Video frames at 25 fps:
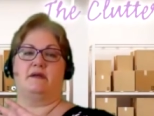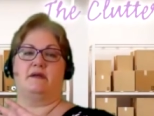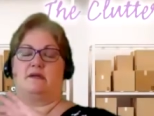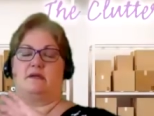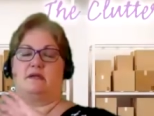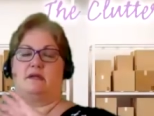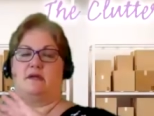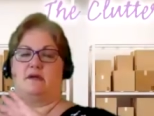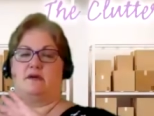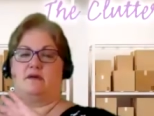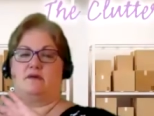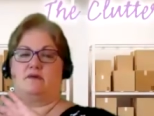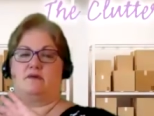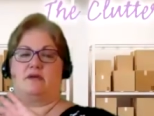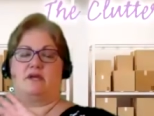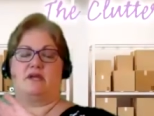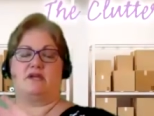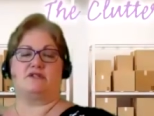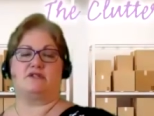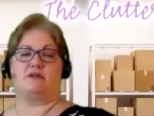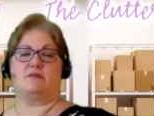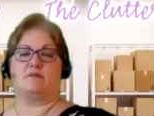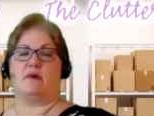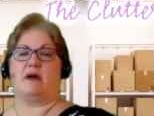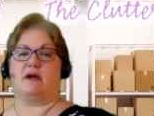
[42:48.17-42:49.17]
you know,
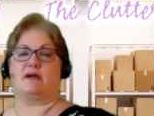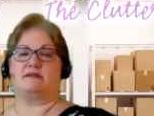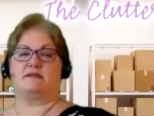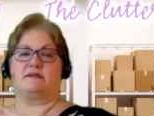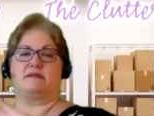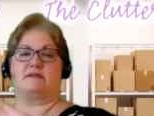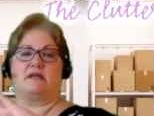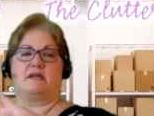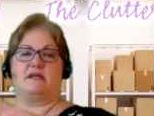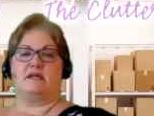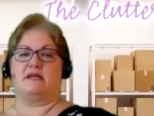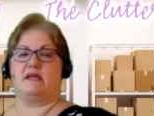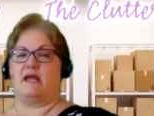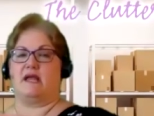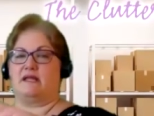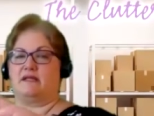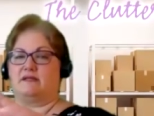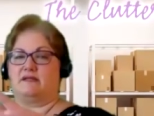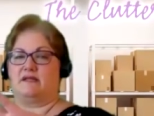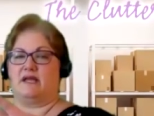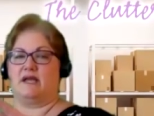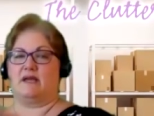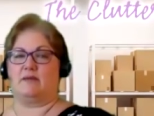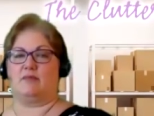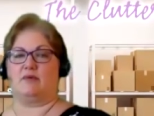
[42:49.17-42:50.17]
kitchen boxes get a yellow
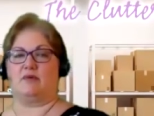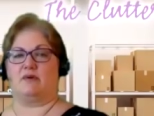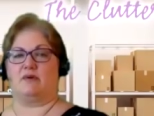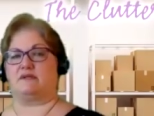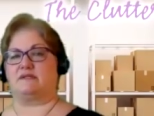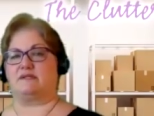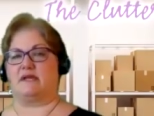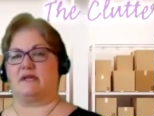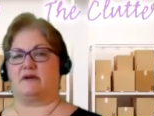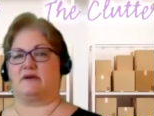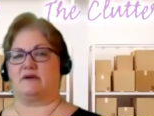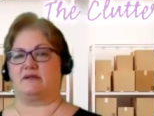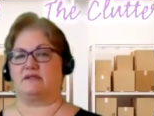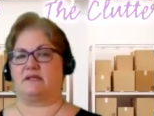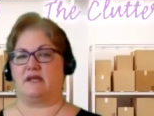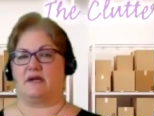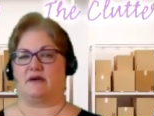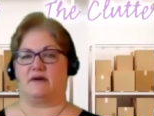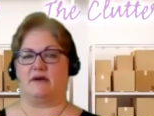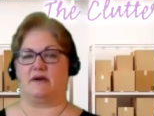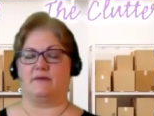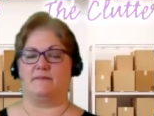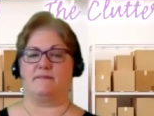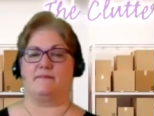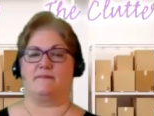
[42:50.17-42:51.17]
label, et cetera, et cetera.